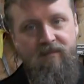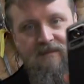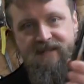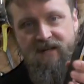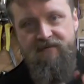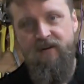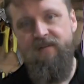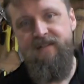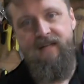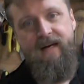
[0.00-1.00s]
cell
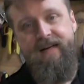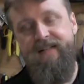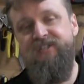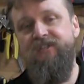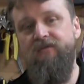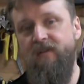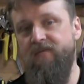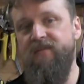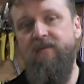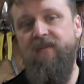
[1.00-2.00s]
phone design in general
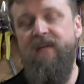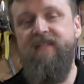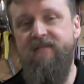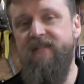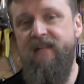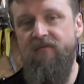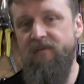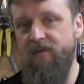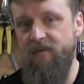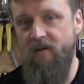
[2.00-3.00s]
and some of the things I've seen
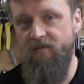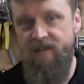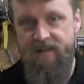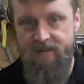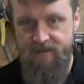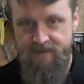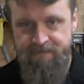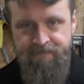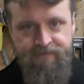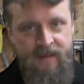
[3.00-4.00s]
over the years.
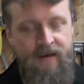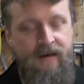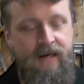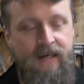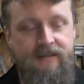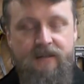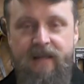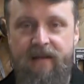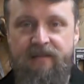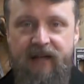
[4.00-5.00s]
So
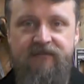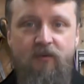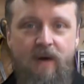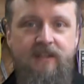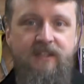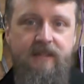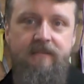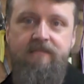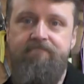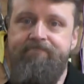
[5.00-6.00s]
yeah, thanks for
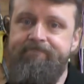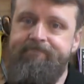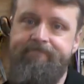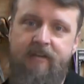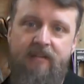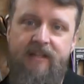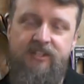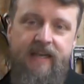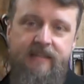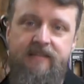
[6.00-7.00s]
watching. All that
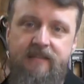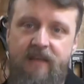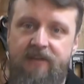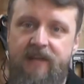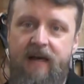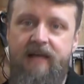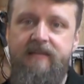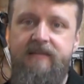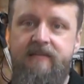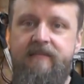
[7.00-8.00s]
jazz. Love you
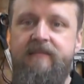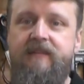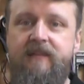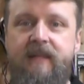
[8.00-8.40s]
guys. Y'all